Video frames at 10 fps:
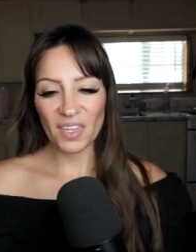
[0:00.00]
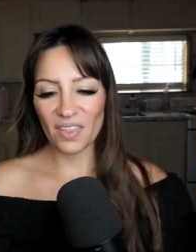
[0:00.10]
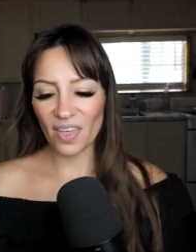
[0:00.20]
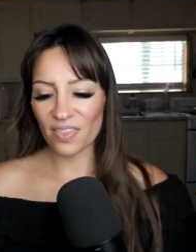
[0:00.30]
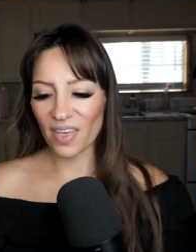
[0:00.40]

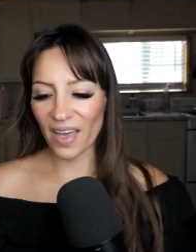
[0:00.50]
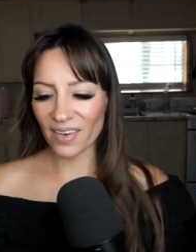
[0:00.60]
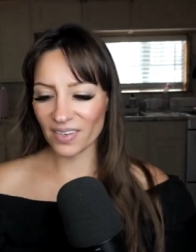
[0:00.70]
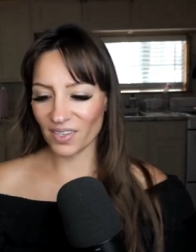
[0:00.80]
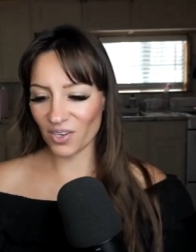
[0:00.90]
that that,
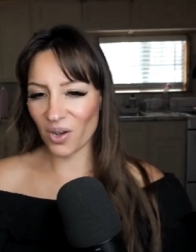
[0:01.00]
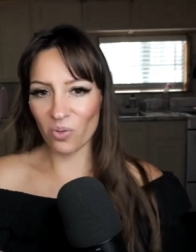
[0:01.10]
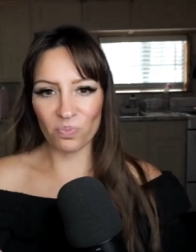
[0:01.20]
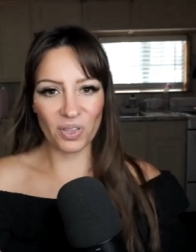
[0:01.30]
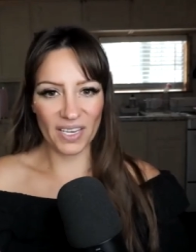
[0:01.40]
you know,
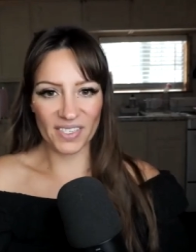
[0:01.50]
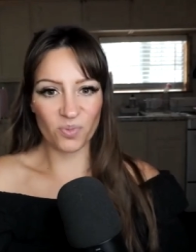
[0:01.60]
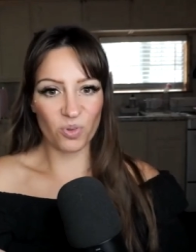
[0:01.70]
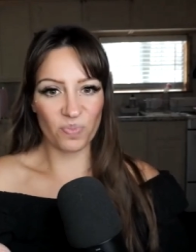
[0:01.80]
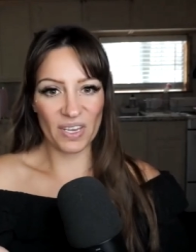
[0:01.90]
place
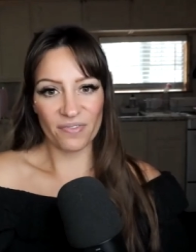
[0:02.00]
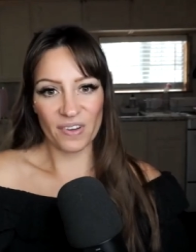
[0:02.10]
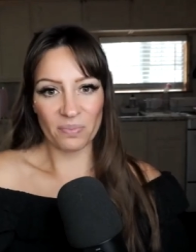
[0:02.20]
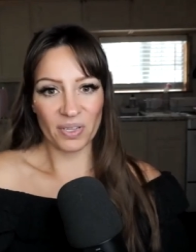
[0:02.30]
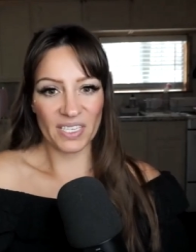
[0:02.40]
would be a
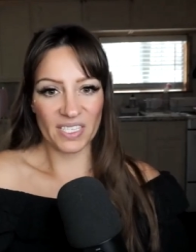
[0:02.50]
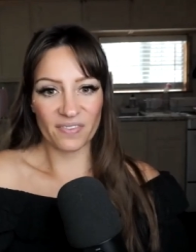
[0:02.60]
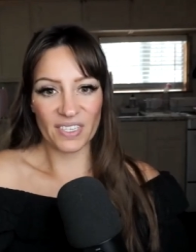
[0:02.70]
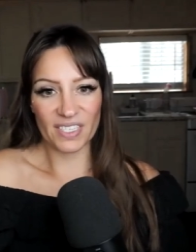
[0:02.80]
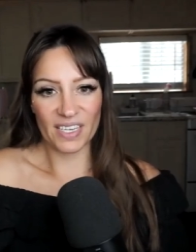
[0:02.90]
fun place to
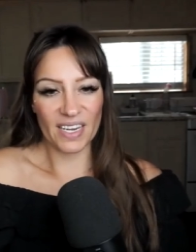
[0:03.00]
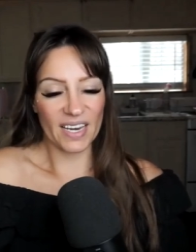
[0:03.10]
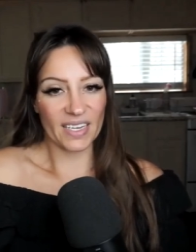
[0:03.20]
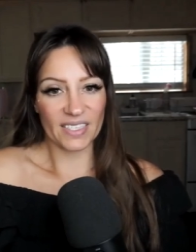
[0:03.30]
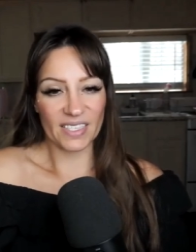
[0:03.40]
visit,
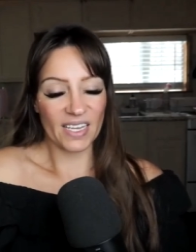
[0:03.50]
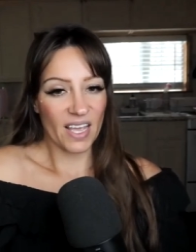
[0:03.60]
and it's,